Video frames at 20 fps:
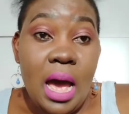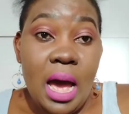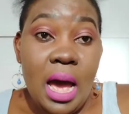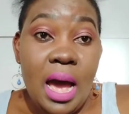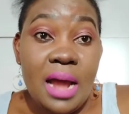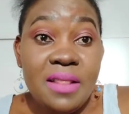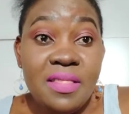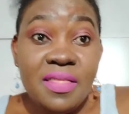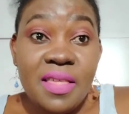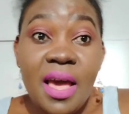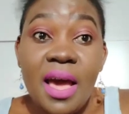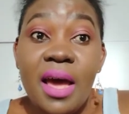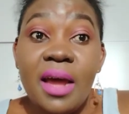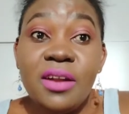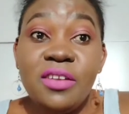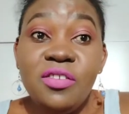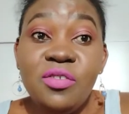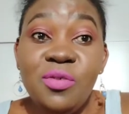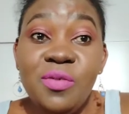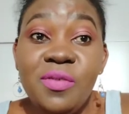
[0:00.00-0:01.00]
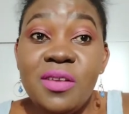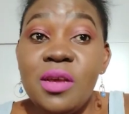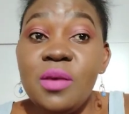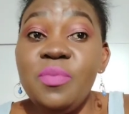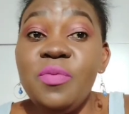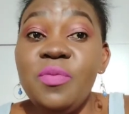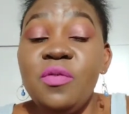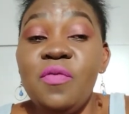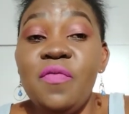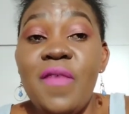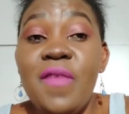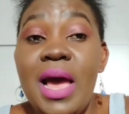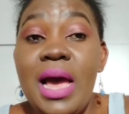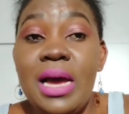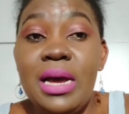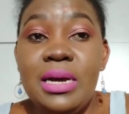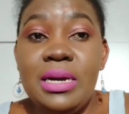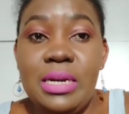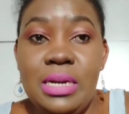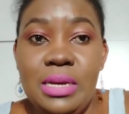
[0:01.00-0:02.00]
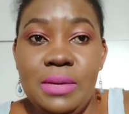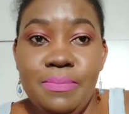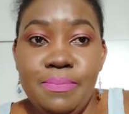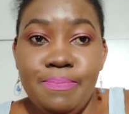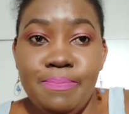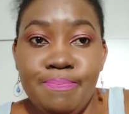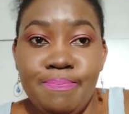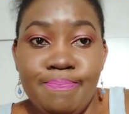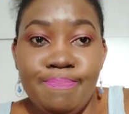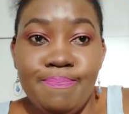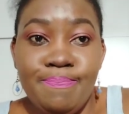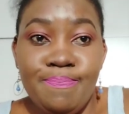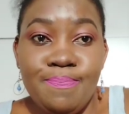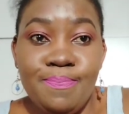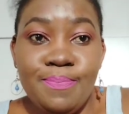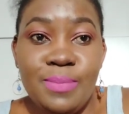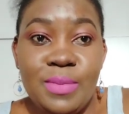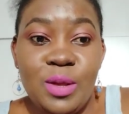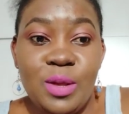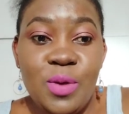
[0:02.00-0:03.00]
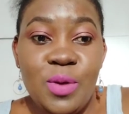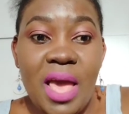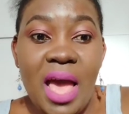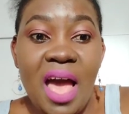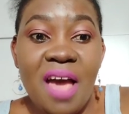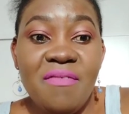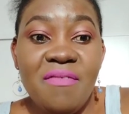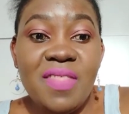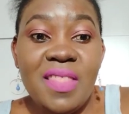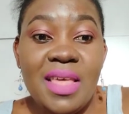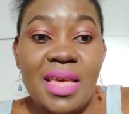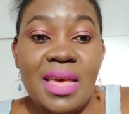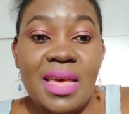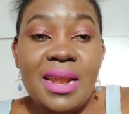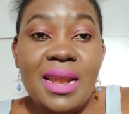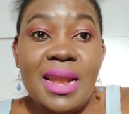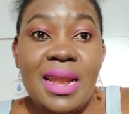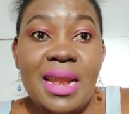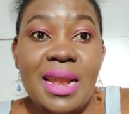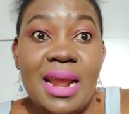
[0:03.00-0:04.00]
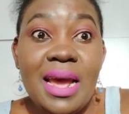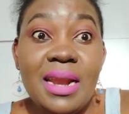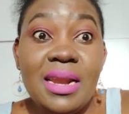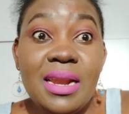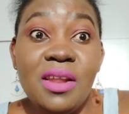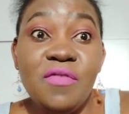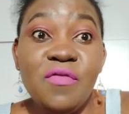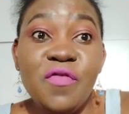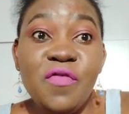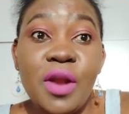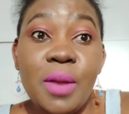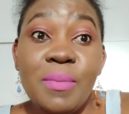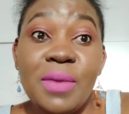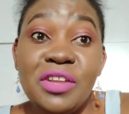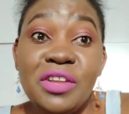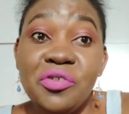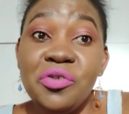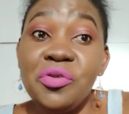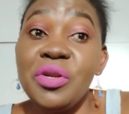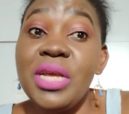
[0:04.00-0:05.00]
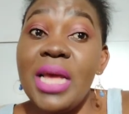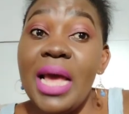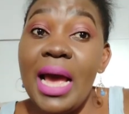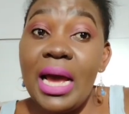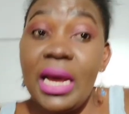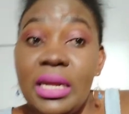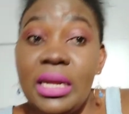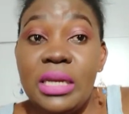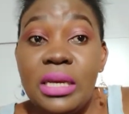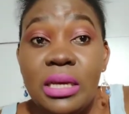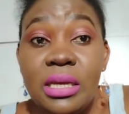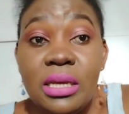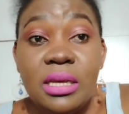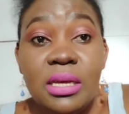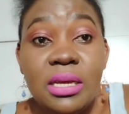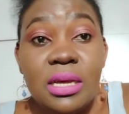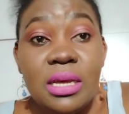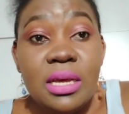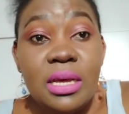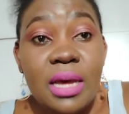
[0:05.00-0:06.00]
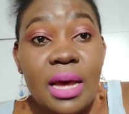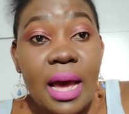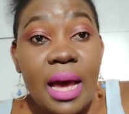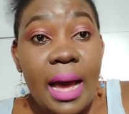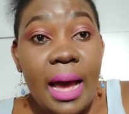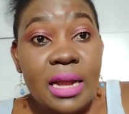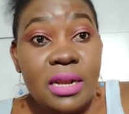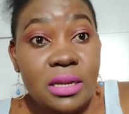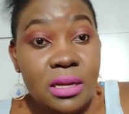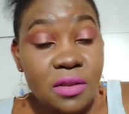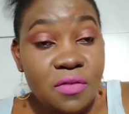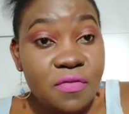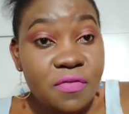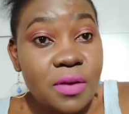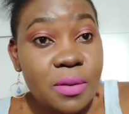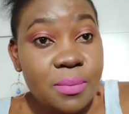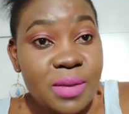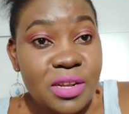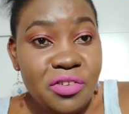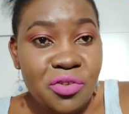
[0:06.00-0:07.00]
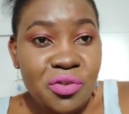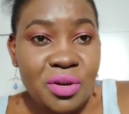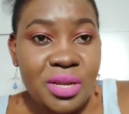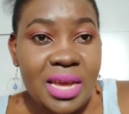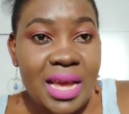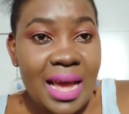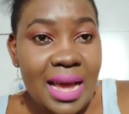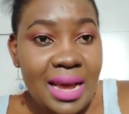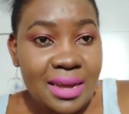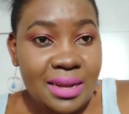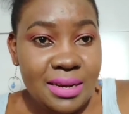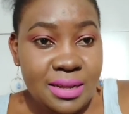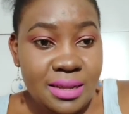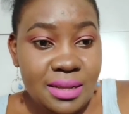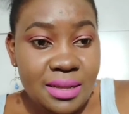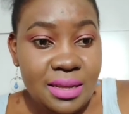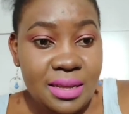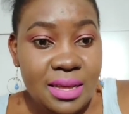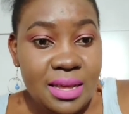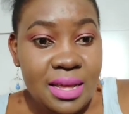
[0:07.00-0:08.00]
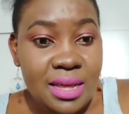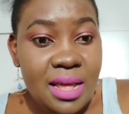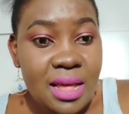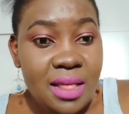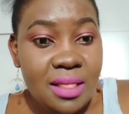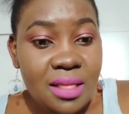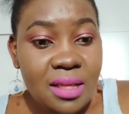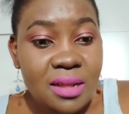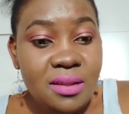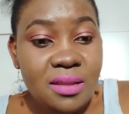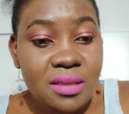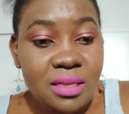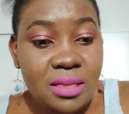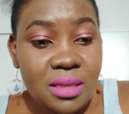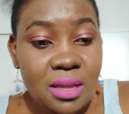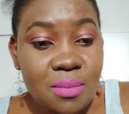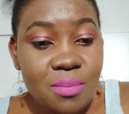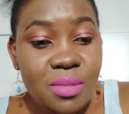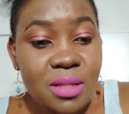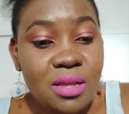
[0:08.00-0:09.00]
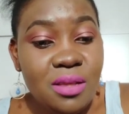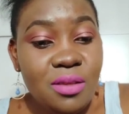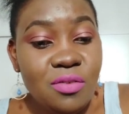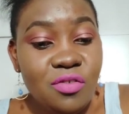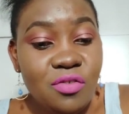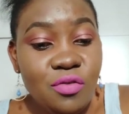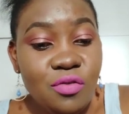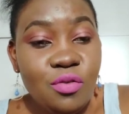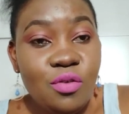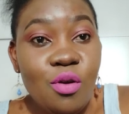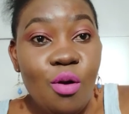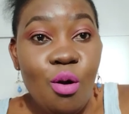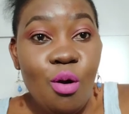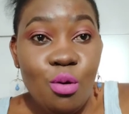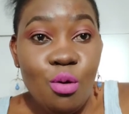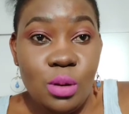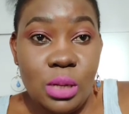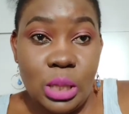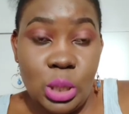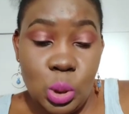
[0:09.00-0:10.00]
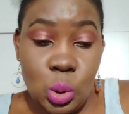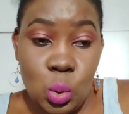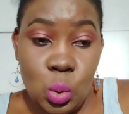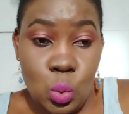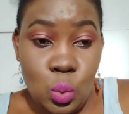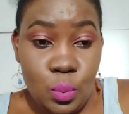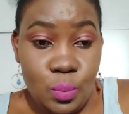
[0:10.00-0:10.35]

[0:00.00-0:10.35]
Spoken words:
And there are two types of acne. We have the non-inflammatory acne and inflammatory acne. That is something you should always know.